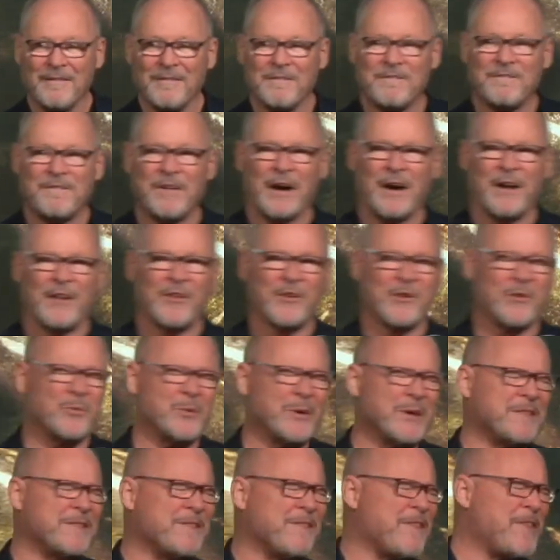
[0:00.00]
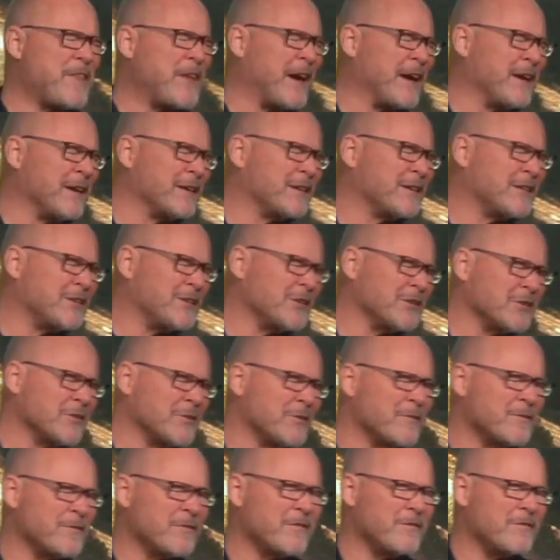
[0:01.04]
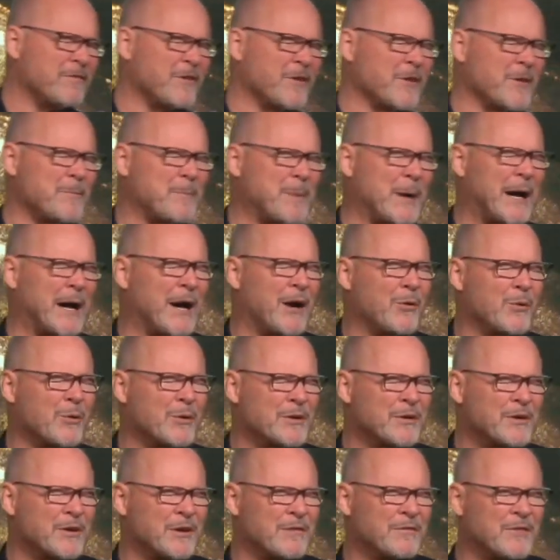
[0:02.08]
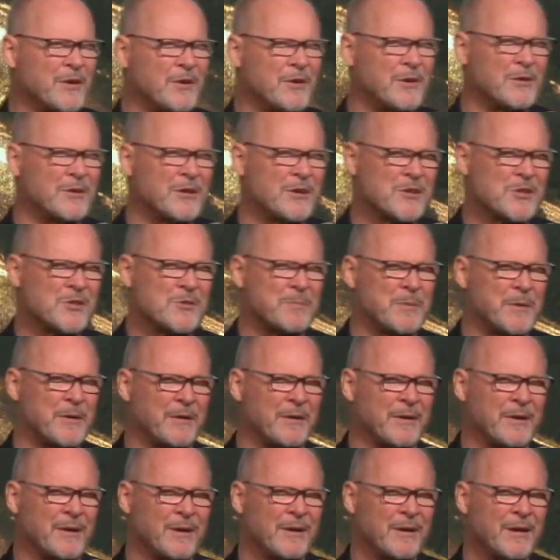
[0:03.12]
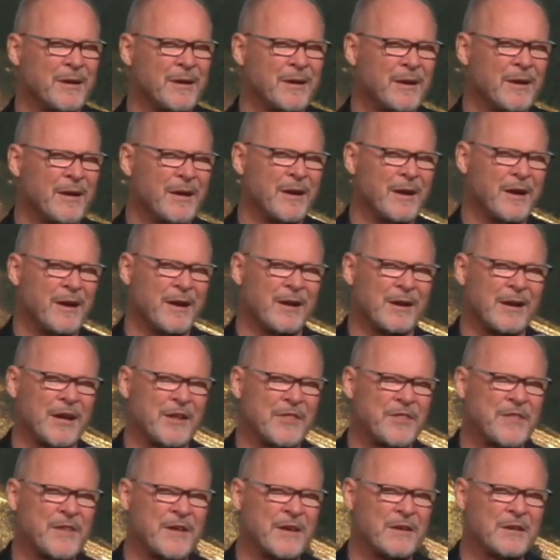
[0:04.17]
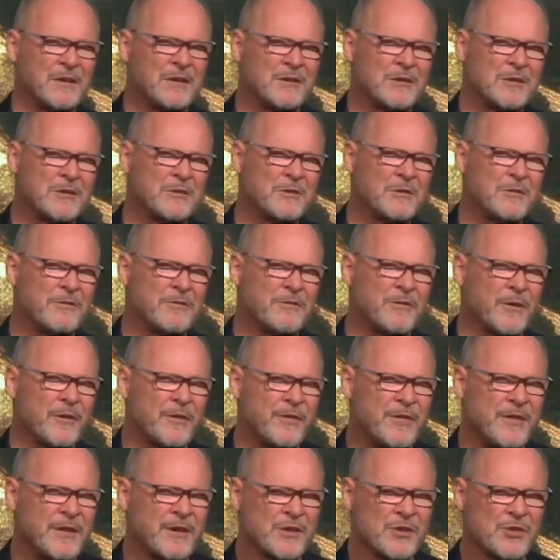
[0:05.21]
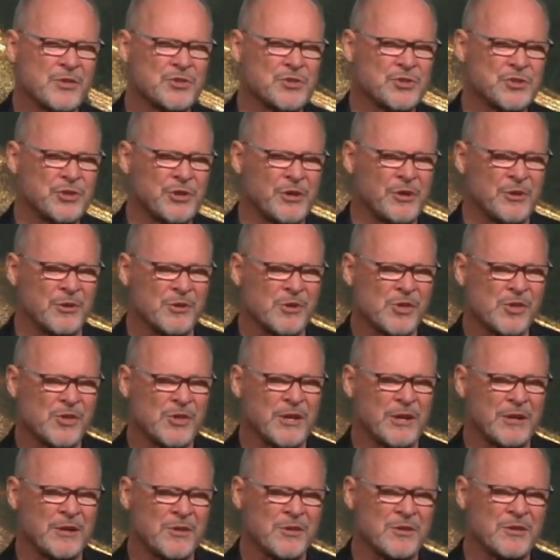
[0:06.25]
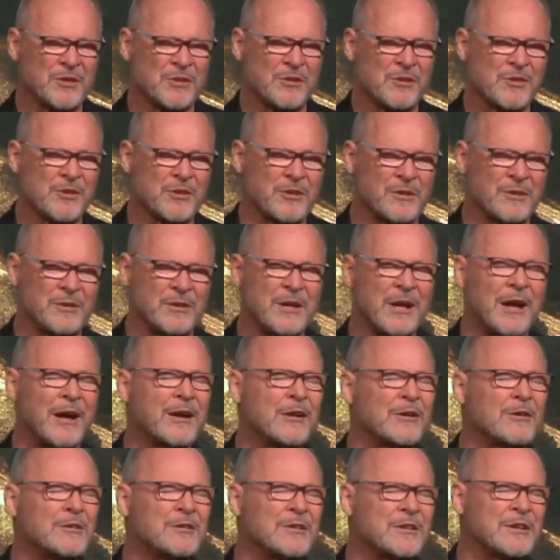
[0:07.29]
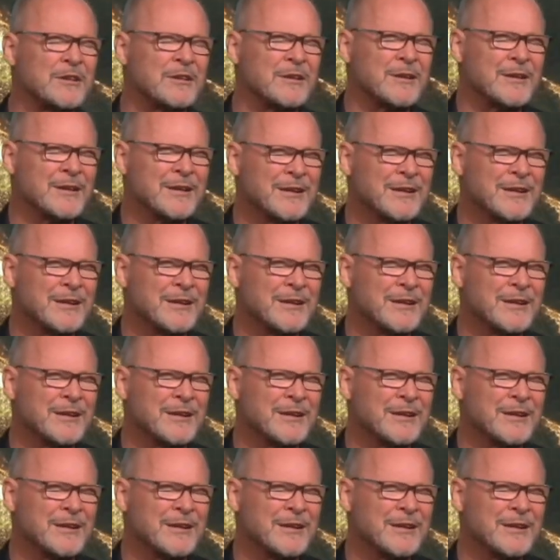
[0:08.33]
Father, we thank you for the power of the Holy Spirit. And I thank you for this church that is concerned not only